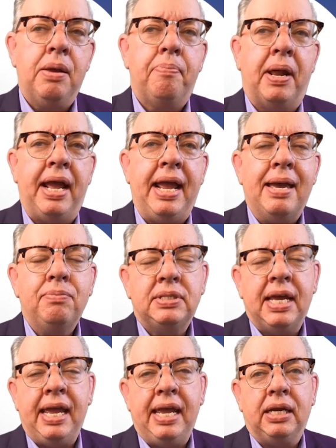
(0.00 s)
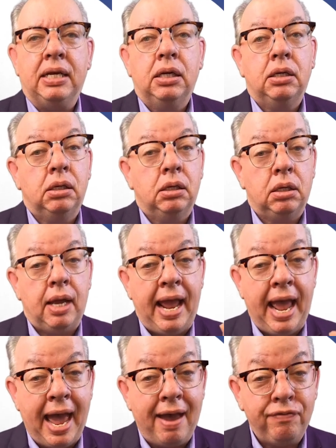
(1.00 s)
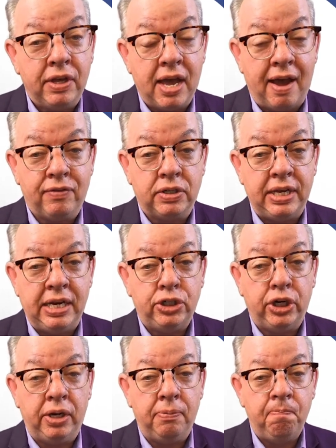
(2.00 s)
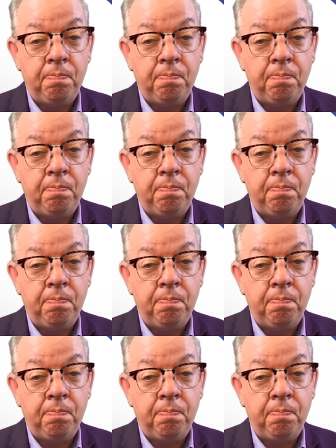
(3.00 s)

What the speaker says: but I am saying have the conversation.